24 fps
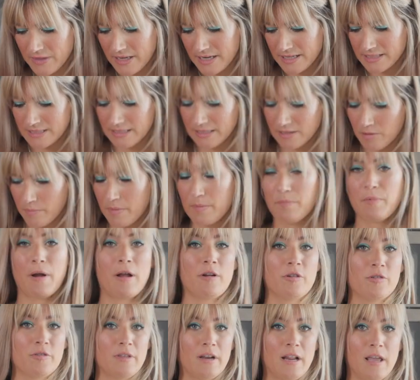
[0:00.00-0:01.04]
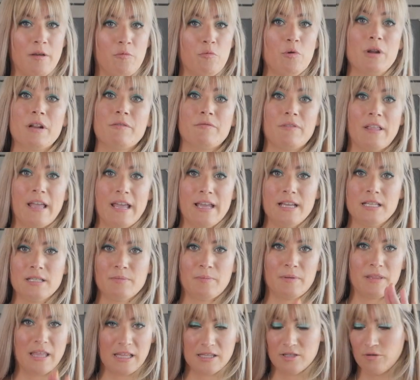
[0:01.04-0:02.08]
It is a little bit browner than I would have liked,
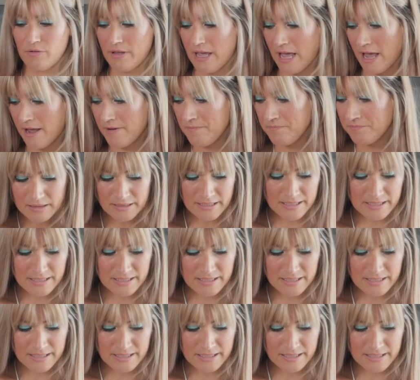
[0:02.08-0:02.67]
but that's okay.